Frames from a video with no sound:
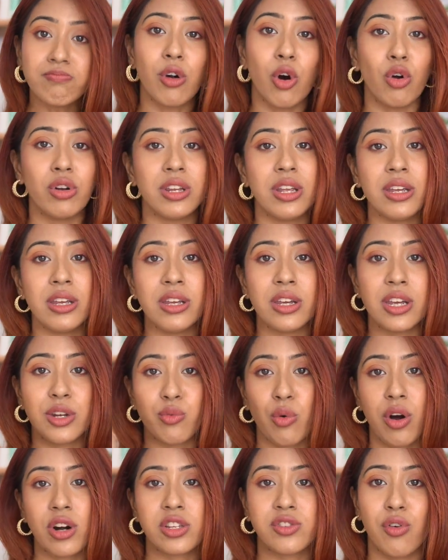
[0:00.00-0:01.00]
Only
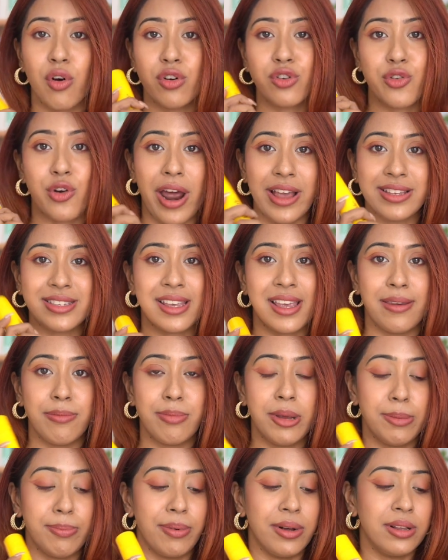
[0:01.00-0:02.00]
it works for dry skin
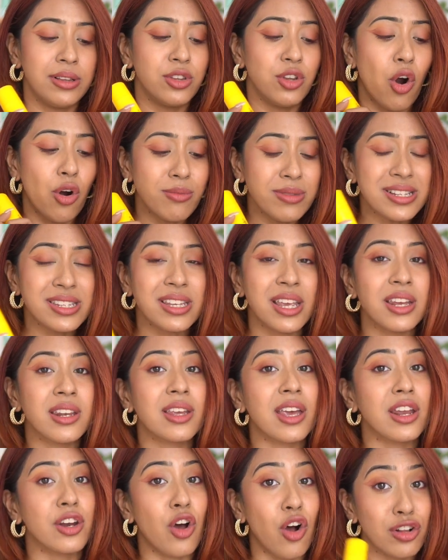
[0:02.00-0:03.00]
people. Normal
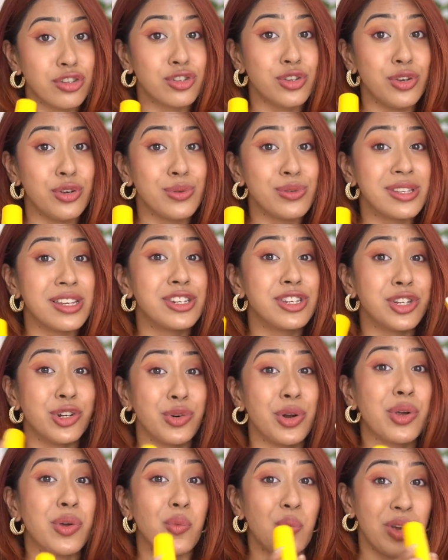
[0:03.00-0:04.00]
skin can also use it
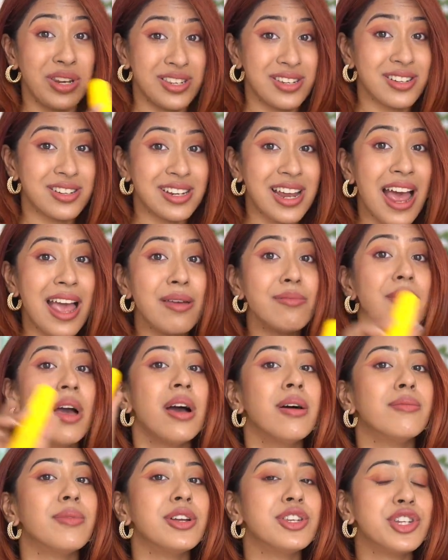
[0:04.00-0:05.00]
during winter time,
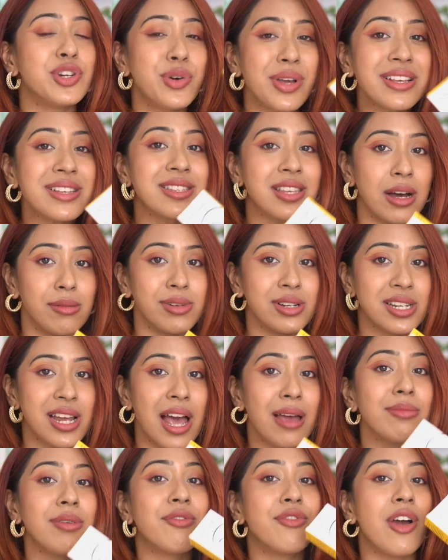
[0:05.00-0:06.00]
but during
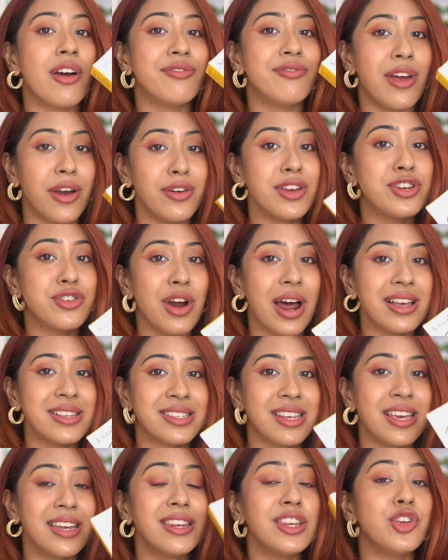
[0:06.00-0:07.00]
summertime, if you have very
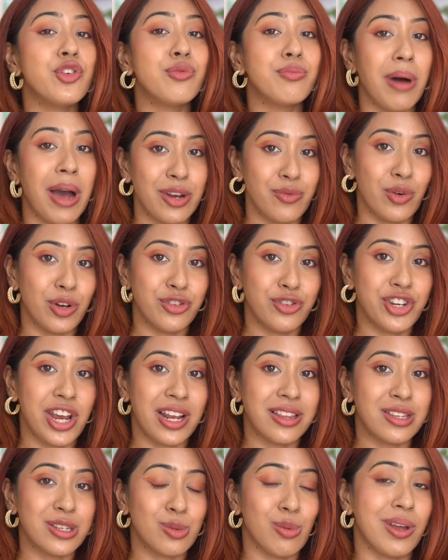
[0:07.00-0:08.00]
dry skin, you might want to
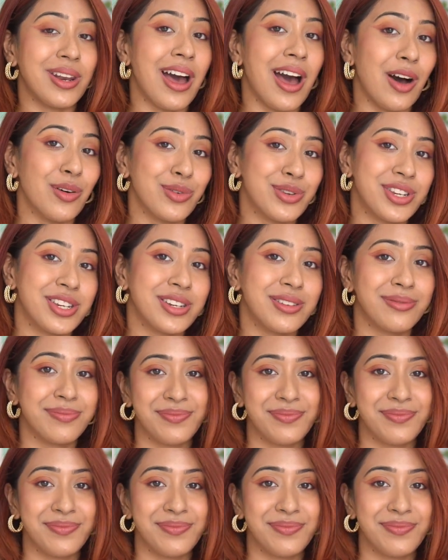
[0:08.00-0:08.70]
check this one out.